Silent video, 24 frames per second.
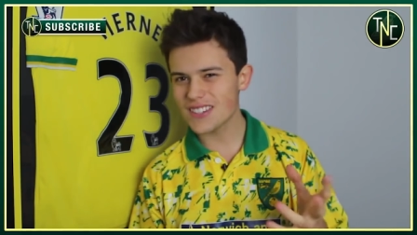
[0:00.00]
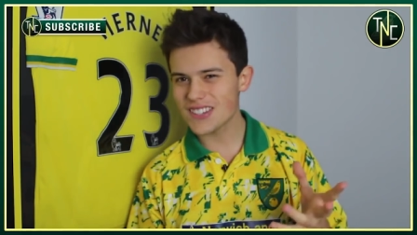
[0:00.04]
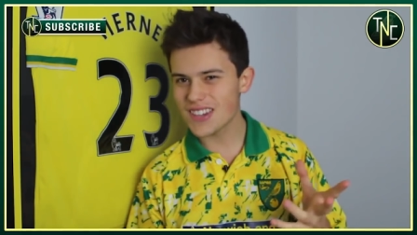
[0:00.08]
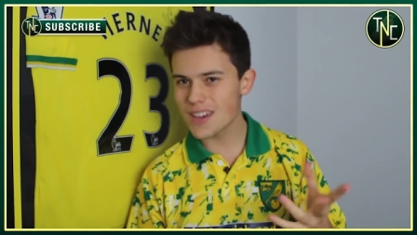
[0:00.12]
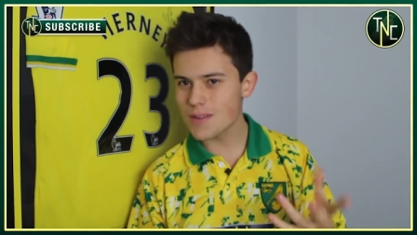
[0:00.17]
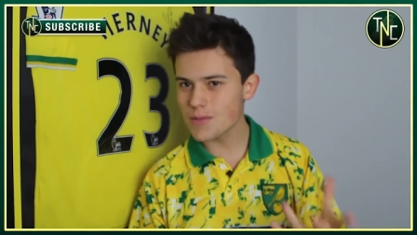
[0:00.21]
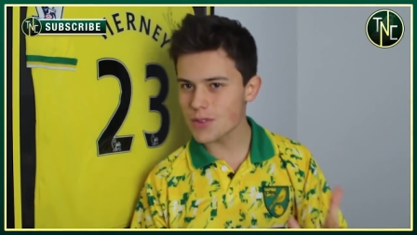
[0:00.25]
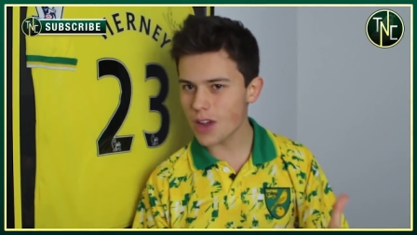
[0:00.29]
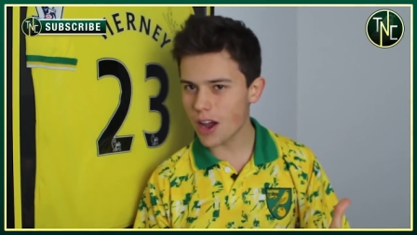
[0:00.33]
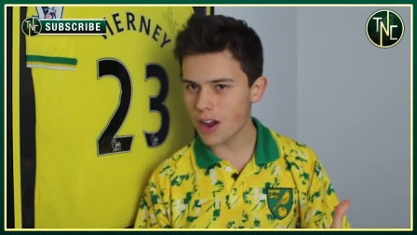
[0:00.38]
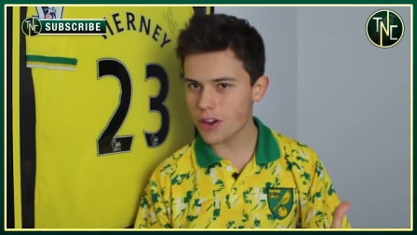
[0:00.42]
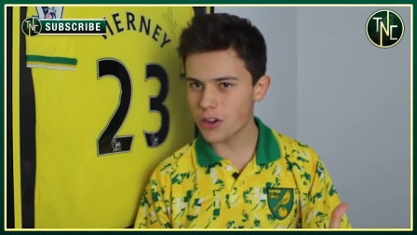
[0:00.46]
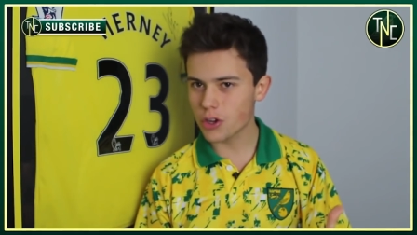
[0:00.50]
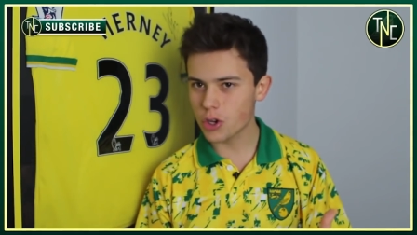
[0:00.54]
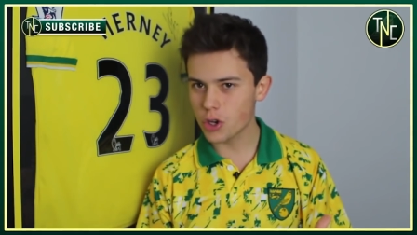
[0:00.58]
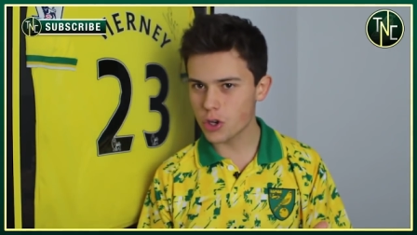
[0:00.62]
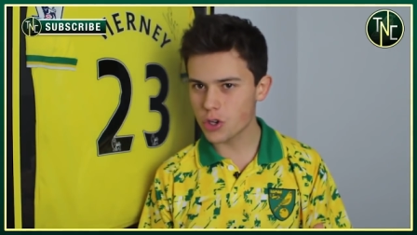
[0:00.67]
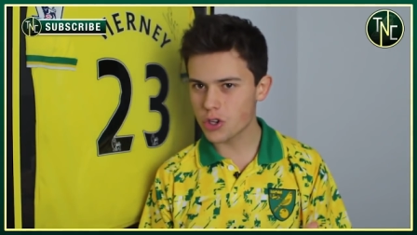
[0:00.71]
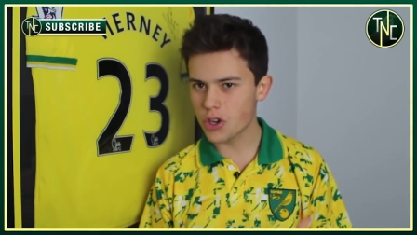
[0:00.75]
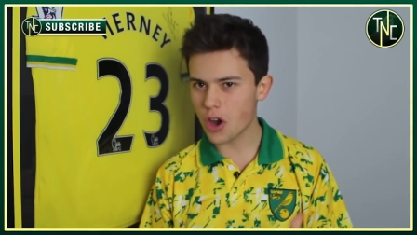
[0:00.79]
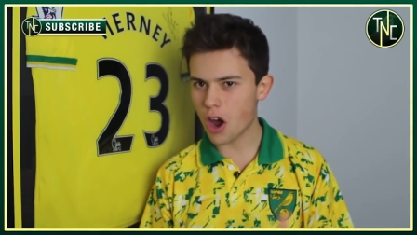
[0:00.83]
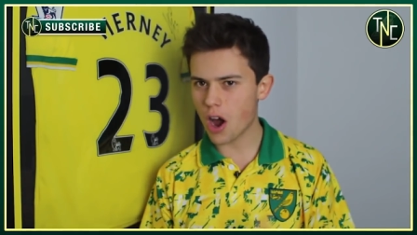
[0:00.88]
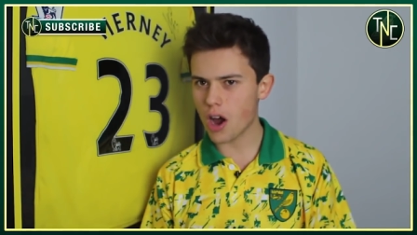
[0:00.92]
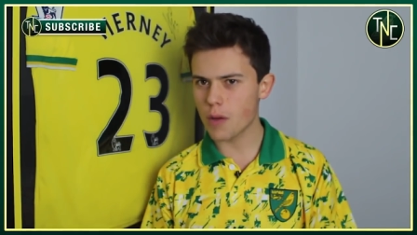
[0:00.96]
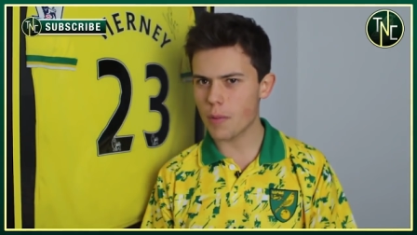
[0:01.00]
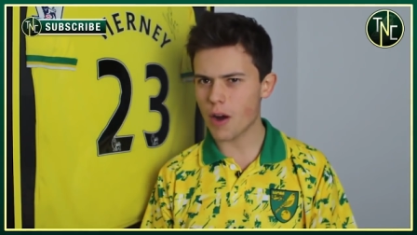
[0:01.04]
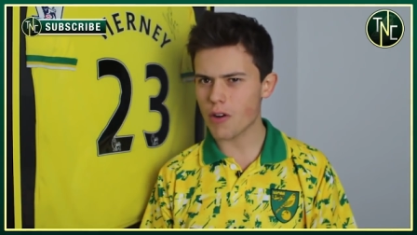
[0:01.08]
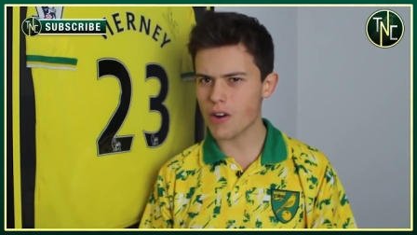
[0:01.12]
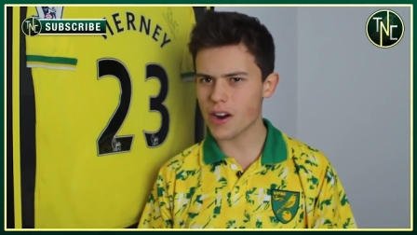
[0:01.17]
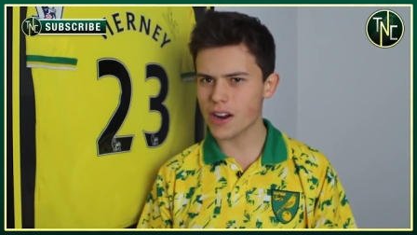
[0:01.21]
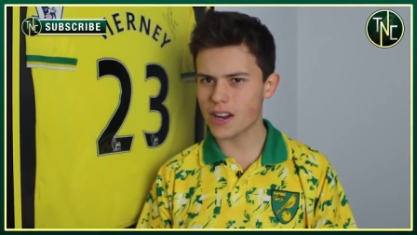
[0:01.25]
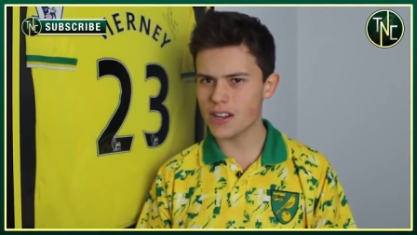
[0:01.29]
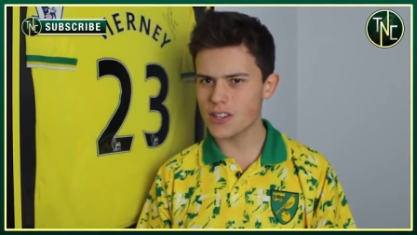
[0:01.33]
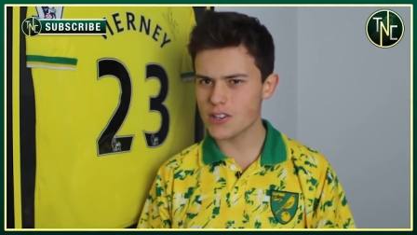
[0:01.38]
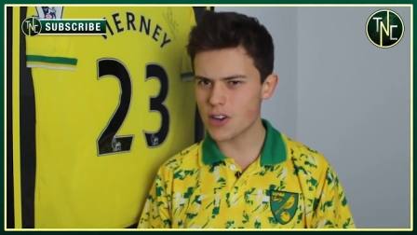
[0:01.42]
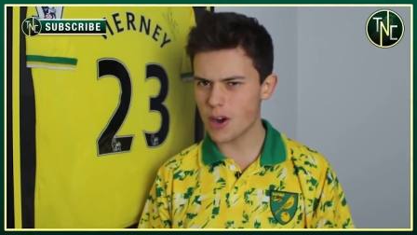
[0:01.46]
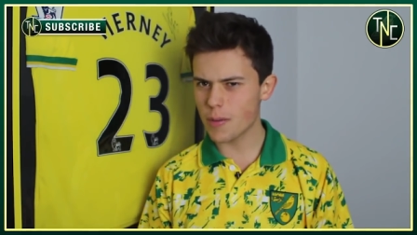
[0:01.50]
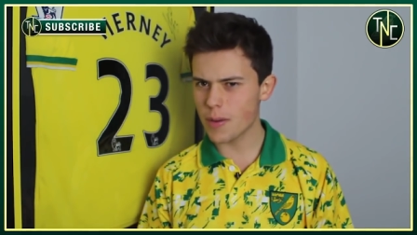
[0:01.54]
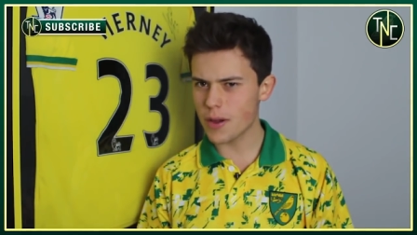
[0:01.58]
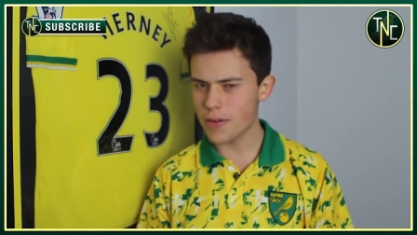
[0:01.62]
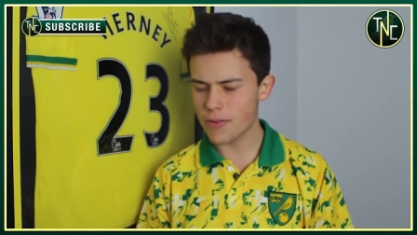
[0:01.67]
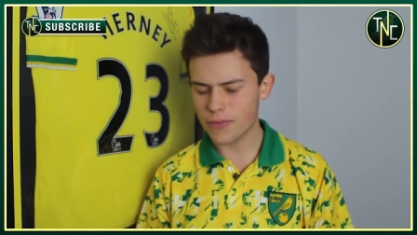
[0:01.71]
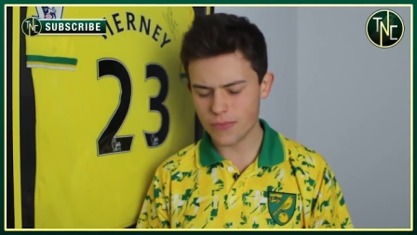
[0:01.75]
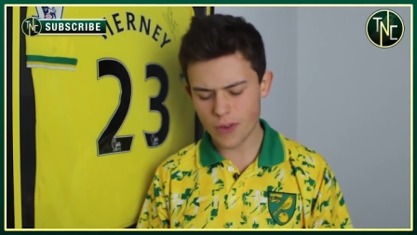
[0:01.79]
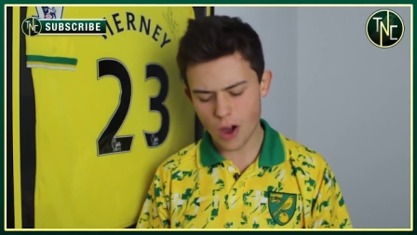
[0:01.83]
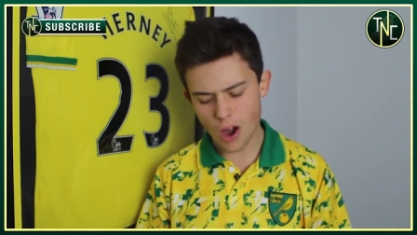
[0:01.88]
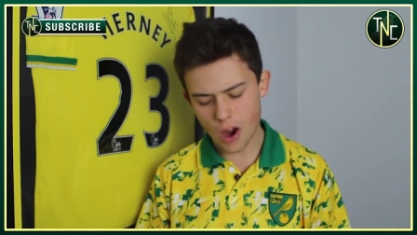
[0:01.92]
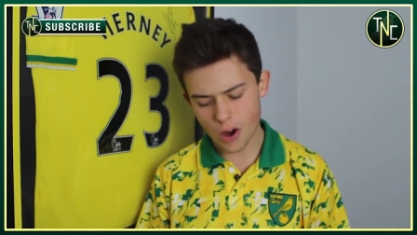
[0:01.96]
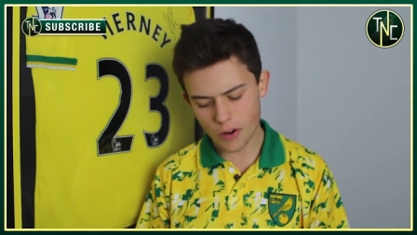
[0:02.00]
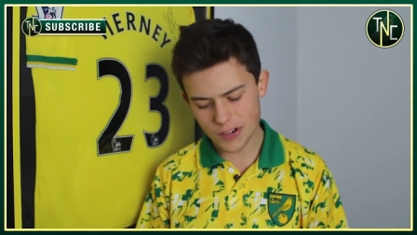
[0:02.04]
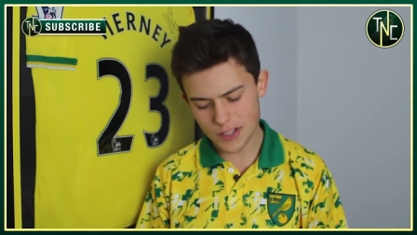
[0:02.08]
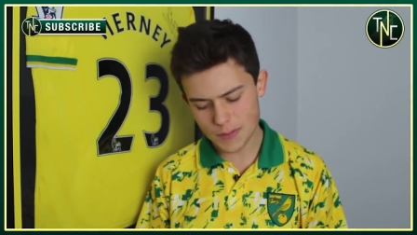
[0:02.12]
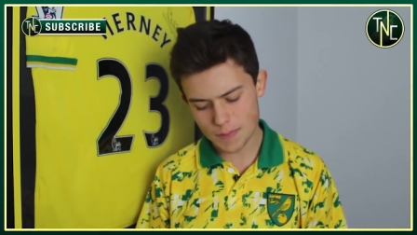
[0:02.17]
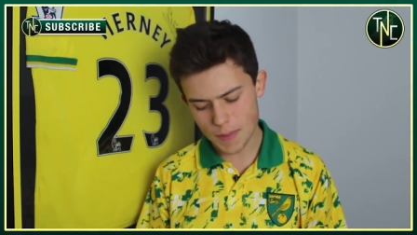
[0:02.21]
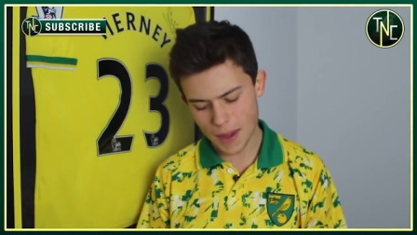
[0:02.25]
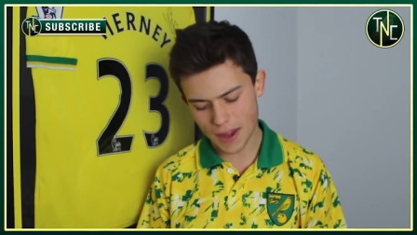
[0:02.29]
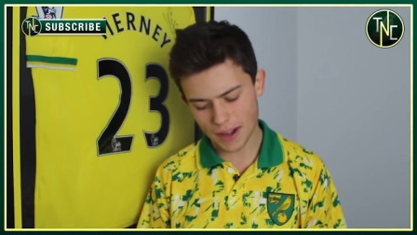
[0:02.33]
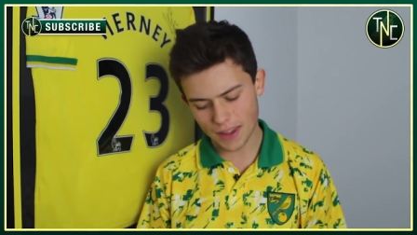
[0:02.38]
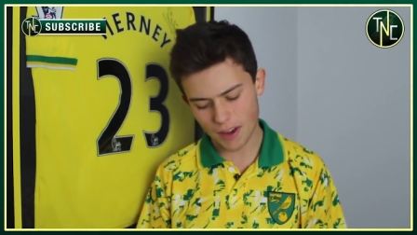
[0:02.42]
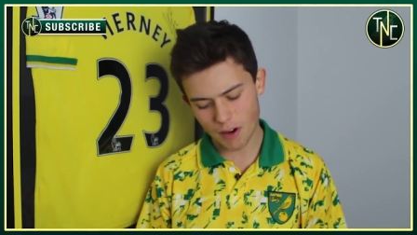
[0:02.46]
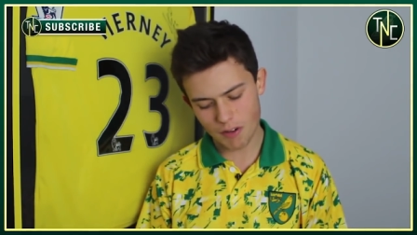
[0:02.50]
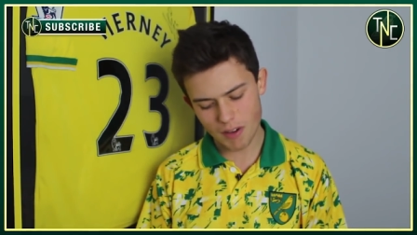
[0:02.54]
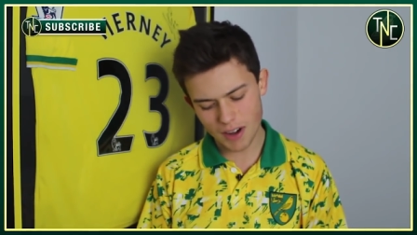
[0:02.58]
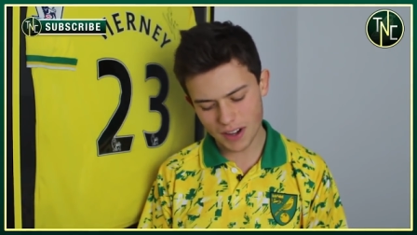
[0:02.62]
seems like a good guy, but I reckon he's got a bit of fire in his belly.